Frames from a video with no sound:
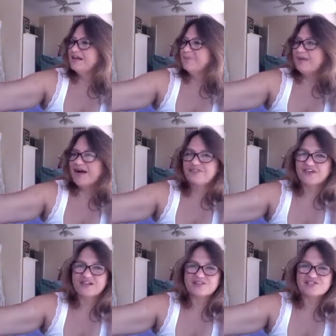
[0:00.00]
Back
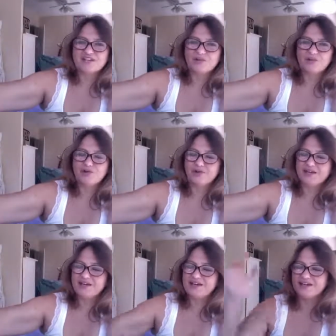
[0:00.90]
then, it's like when you're a
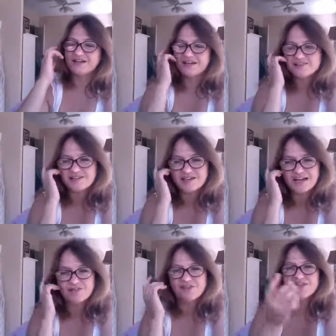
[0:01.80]
kid, it's like
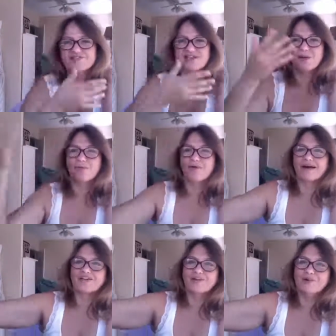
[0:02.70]
everything's like a
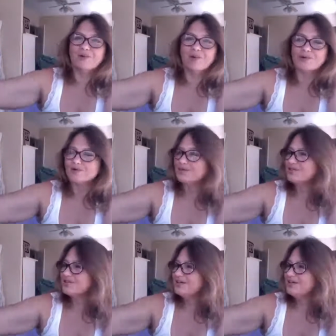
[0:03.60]
brand new world.
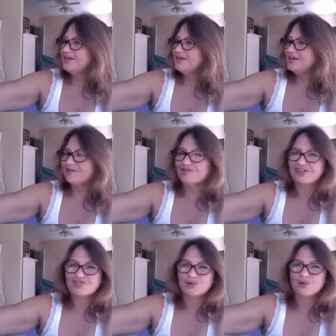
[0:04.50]

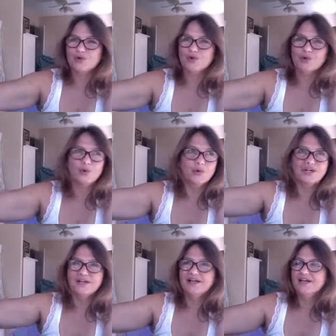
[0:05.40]
Everything's so new,
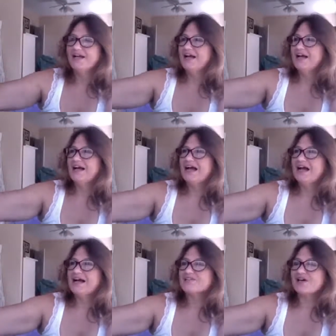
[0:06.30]
and
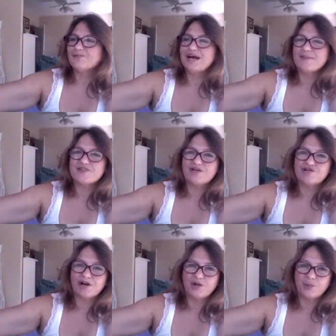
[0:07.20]
sometimes I
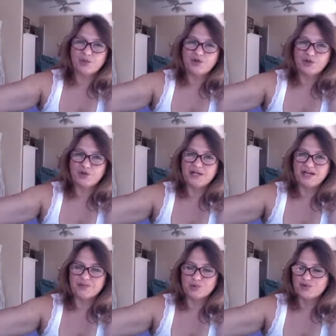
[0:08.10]
try to
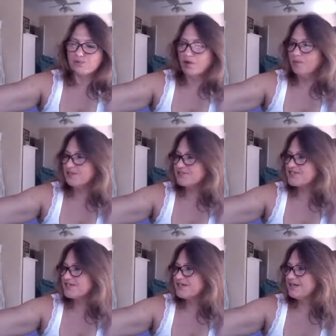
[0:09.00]
recreate those
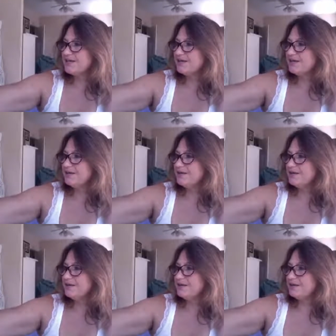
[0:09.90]
moments.
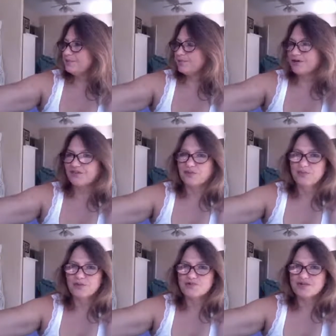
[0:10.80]
Put on the
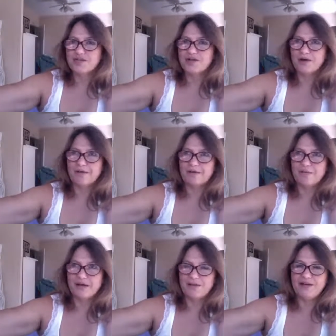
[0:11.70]
music here, and
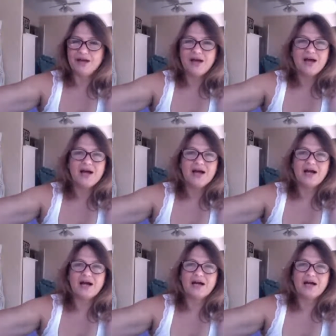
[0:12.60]
maybe
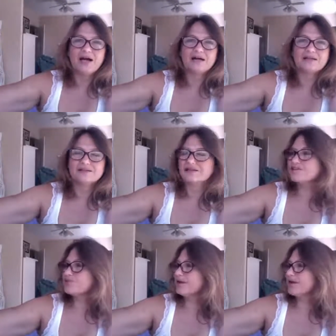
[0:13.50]
that's what I'm